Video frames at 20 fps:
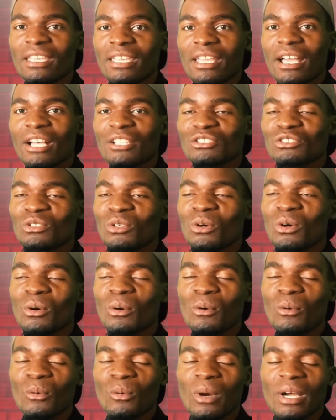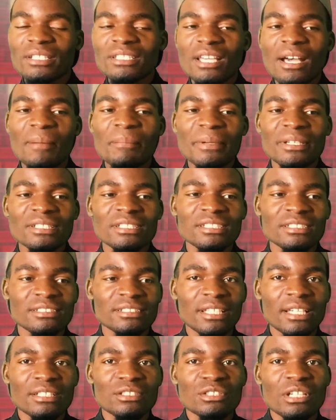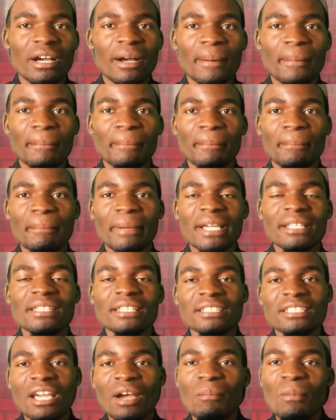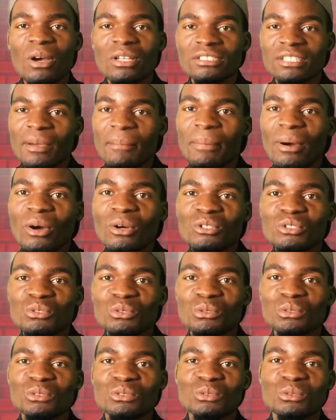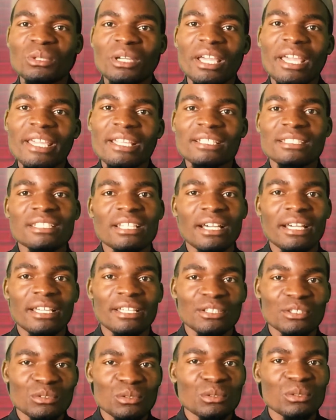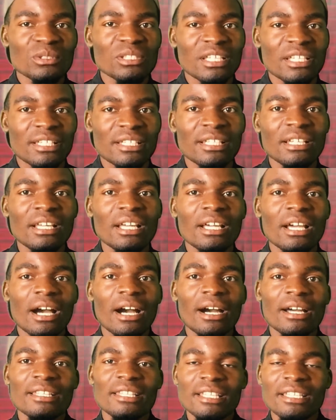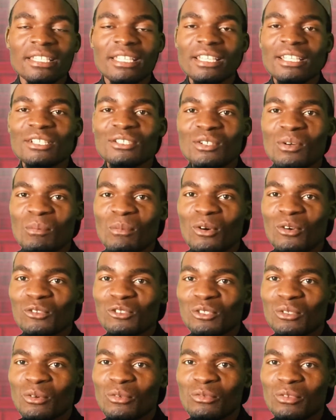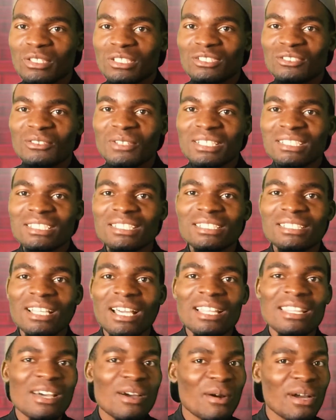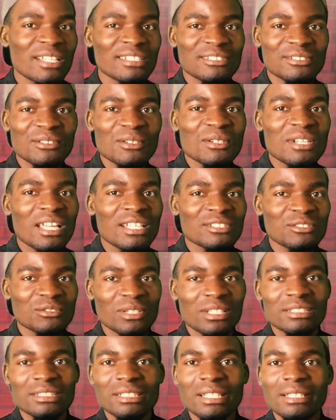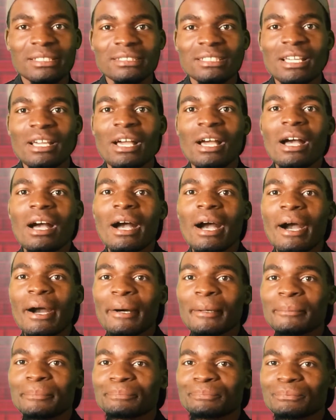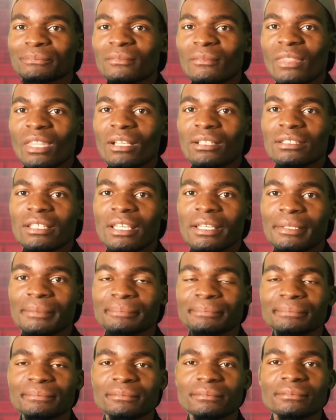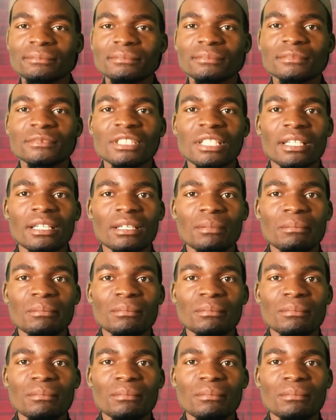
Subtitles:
Yeah, so what happened is that by the time I was about to enter into the Kingdom of Eswatin, otherwise known as Swaziland, the